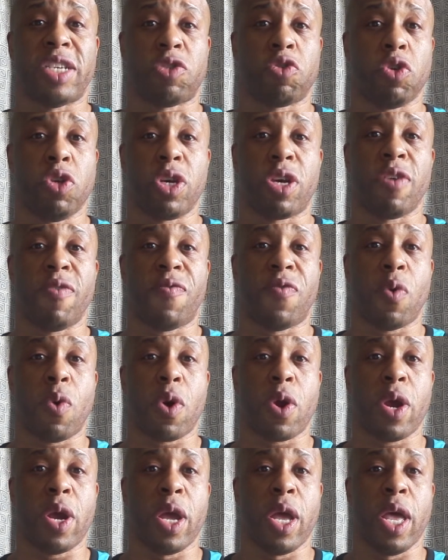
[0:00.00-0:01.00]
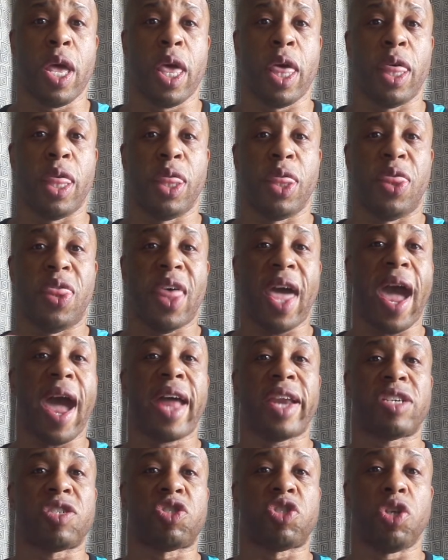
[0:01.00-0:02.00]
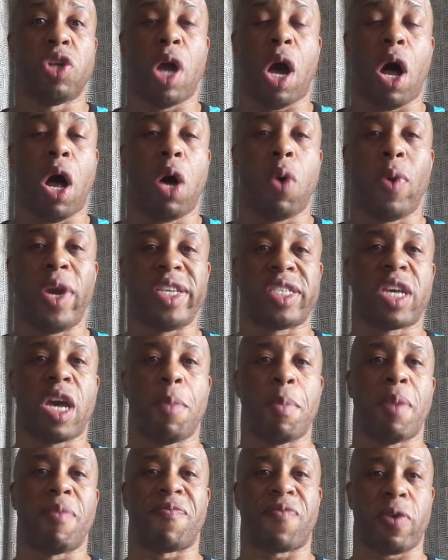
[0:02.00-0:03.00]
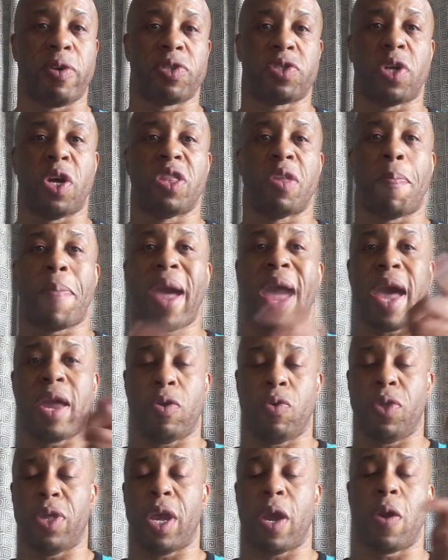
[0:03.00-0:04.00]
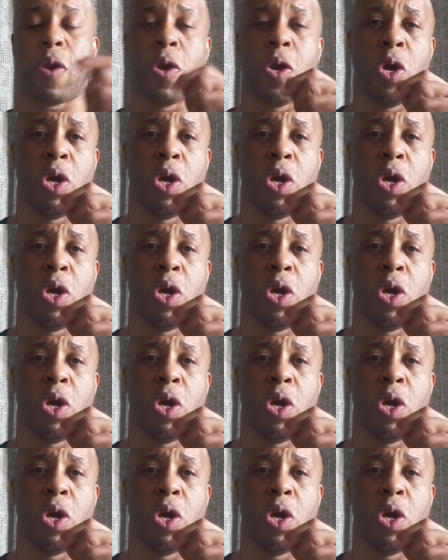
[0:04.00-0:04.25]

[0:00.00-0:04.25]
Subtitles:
looking for, that should always come up first on the panel there.